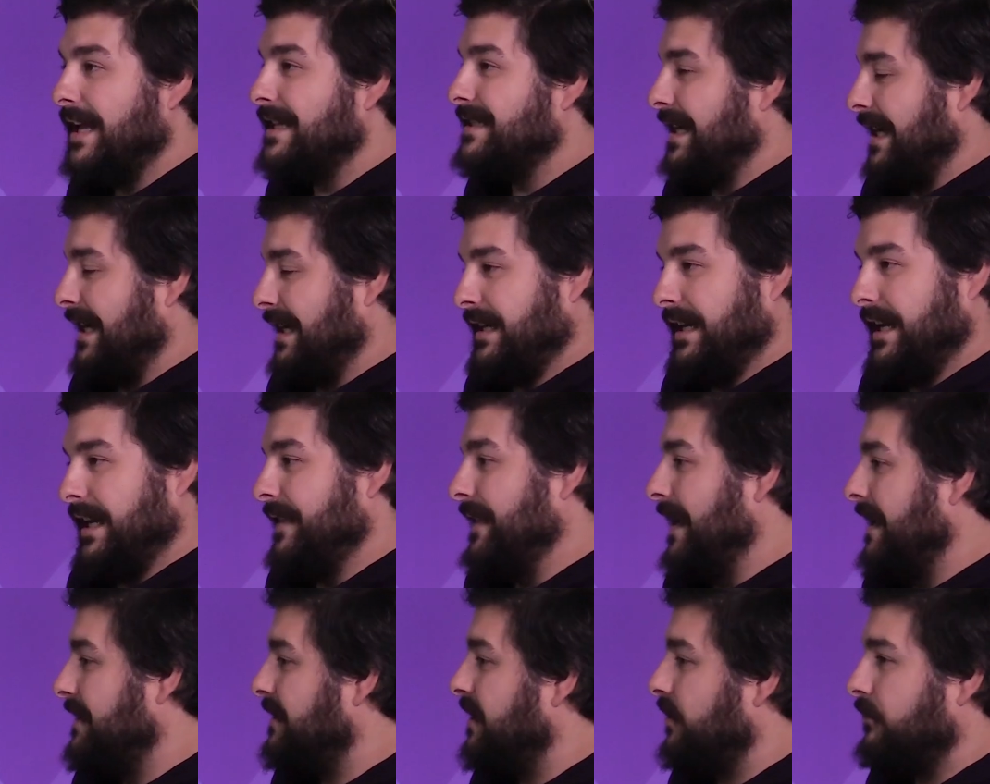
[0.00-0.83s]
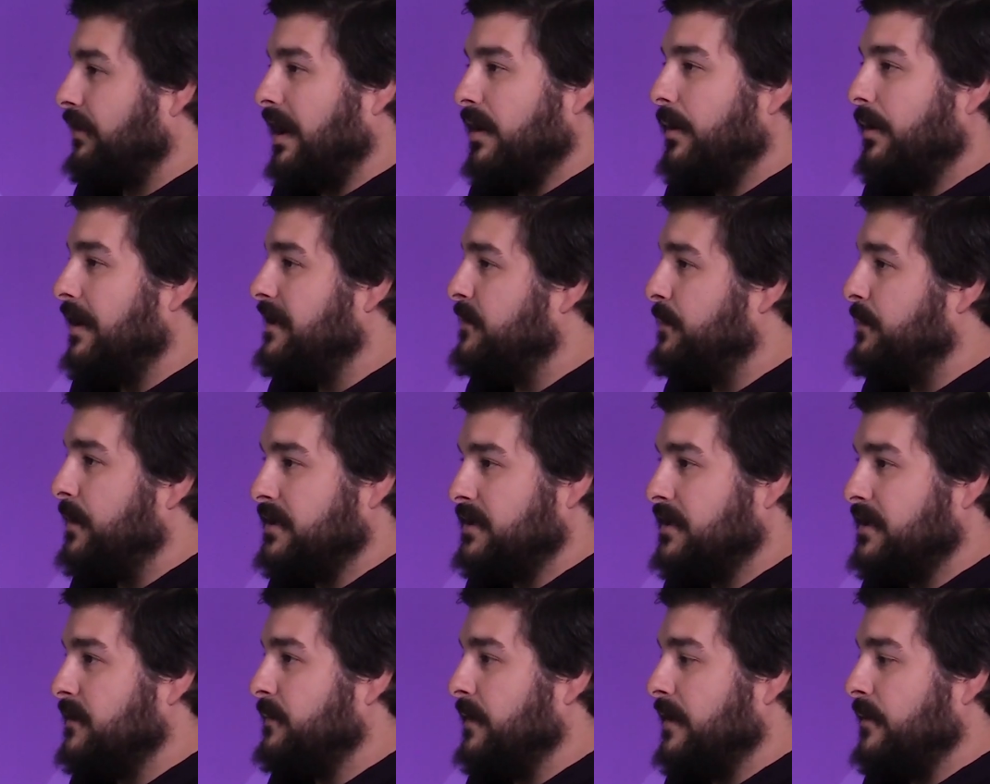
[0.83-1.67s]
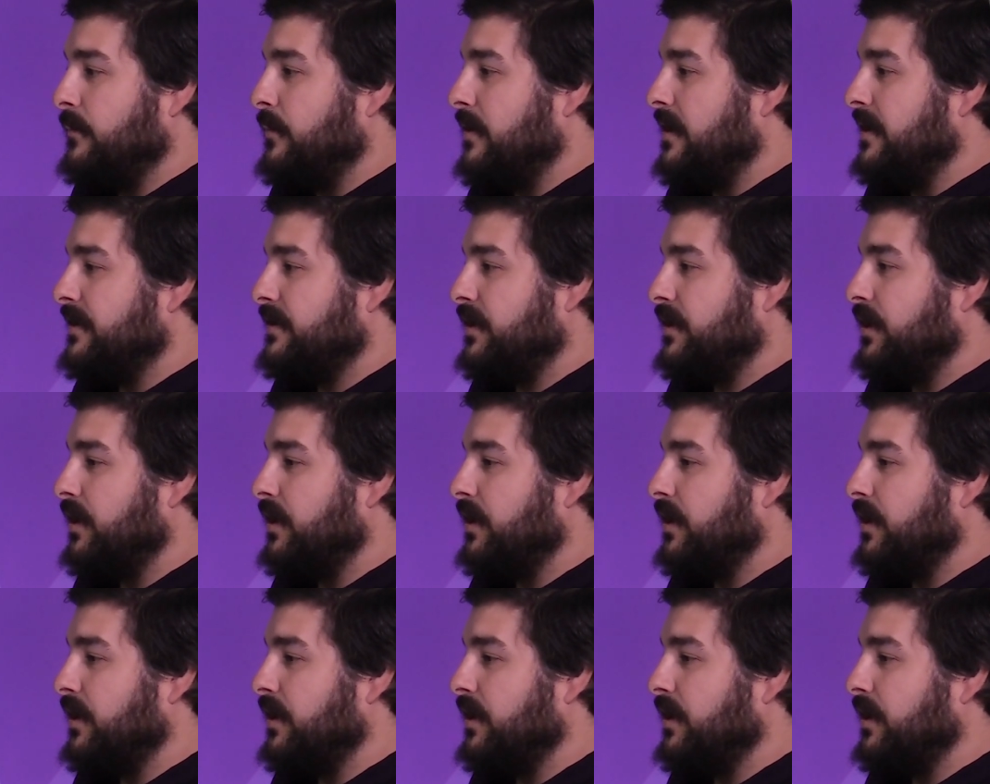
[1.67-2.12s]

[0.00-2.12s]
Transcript: exactly. And that's a great way to pitch it to people is,